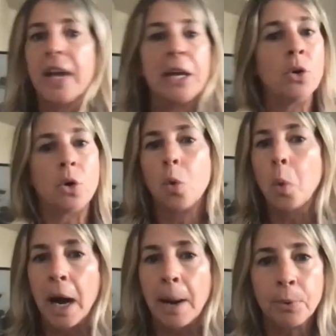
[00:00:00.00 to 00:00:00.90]
They don't
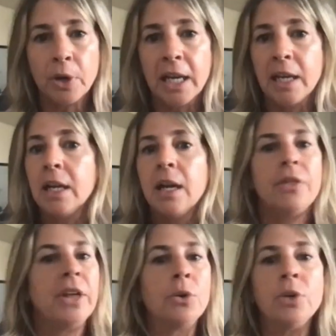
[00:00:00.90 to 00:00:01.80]
cooperate,
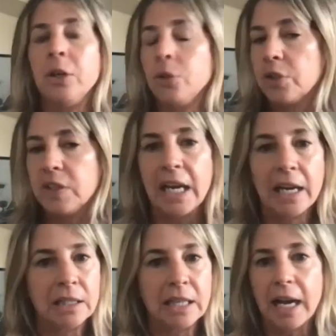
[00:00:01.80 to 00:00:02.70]
they don't
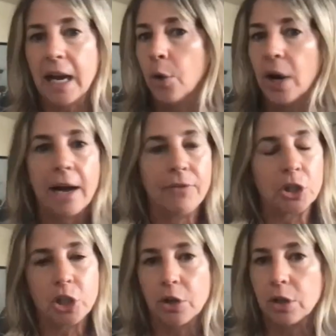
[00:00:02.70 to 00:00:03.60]
understand or have a
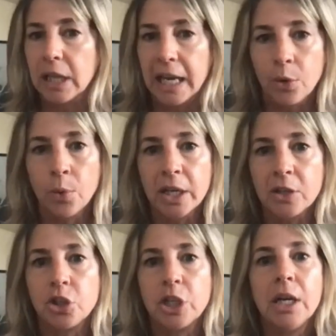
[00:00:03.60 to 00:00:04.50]
shared
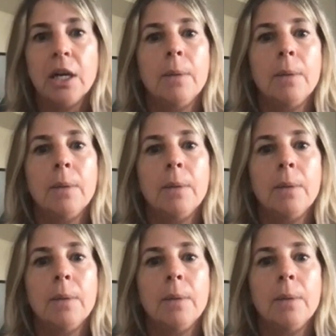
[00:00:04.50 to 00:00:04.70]
language